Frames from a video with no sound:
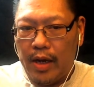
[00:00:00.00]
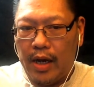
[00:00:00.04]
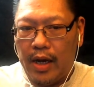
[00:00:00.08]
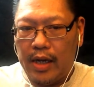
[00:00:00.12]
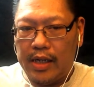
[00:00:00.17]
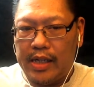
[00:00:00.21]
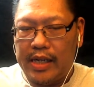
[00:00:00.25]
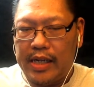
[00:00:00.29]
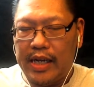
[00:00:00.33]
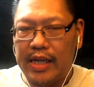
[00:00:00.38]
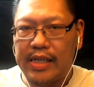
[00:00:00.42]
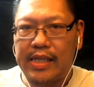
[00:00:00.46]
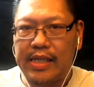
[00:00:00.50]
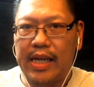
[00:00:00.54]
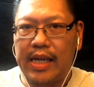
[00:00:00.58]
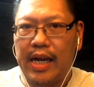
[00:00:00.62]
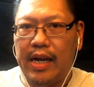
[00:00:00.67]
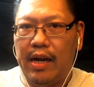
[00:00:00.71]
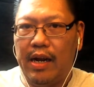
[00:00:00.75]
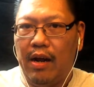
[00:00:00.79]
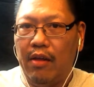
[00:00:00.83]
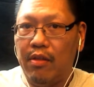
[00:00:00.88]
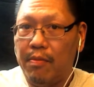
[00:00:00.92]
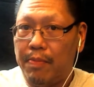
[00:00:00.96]
tests that
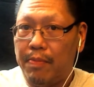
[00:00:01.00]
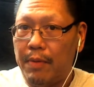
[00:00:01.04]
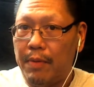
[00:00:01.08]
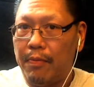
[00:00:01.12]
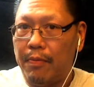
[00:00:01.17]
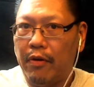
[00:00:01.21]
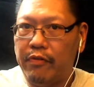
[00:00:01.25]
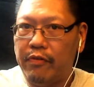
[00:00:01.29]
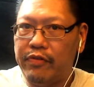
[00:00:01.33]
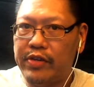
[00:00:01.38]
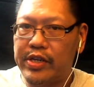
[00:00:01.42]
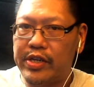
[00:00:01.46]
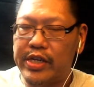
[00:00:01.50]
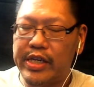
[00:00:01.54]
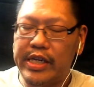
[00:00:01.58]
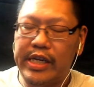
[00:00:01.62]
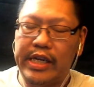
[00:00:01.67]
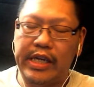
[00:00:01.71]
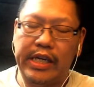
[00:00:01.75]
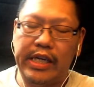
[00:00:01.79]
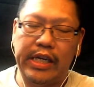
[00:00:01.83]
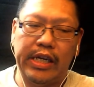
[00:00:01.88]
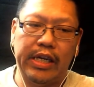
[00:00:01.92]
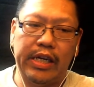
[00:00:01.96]
other people have
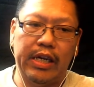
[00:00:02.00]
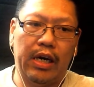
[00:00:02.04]
seen.